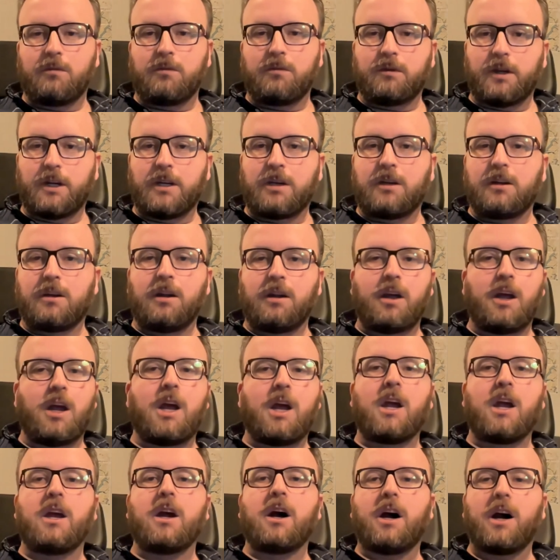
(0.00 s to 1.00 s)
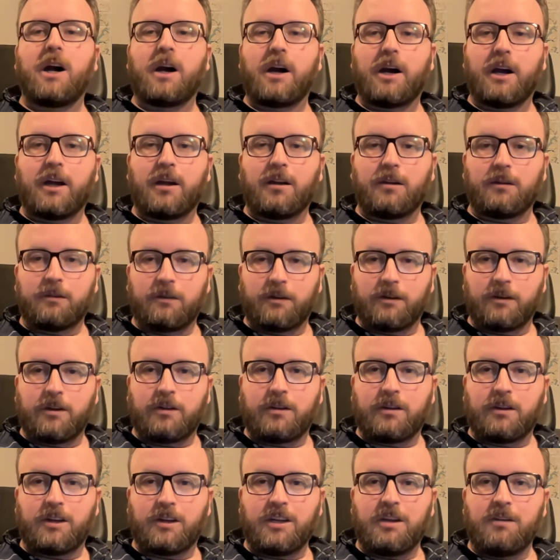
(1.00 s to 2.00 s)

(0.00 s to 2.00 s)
like AI or anything,